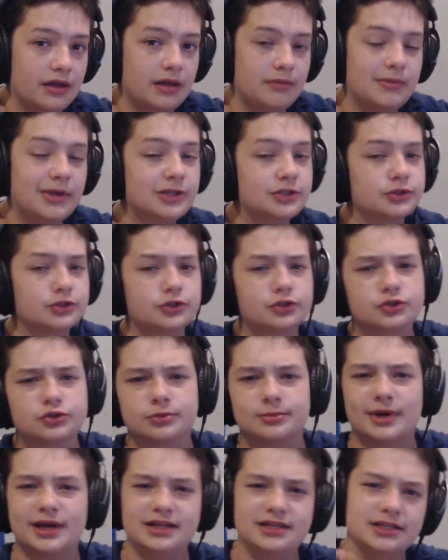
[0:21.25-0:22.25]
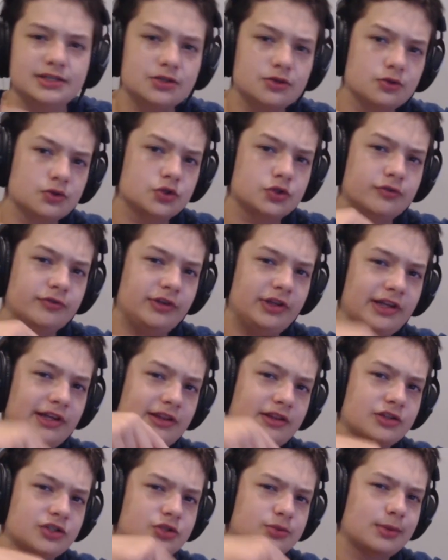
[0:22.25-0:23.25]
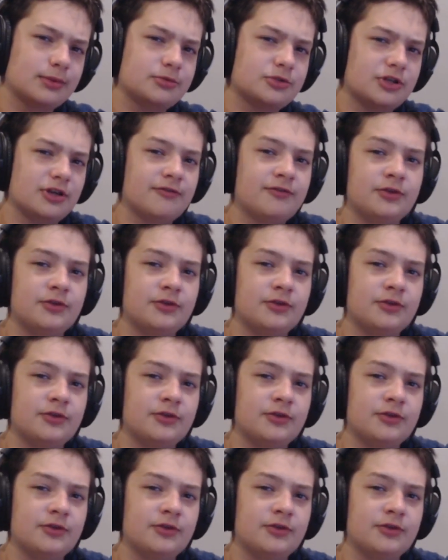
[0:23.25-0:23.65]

And make sure to join my Discord server link in the description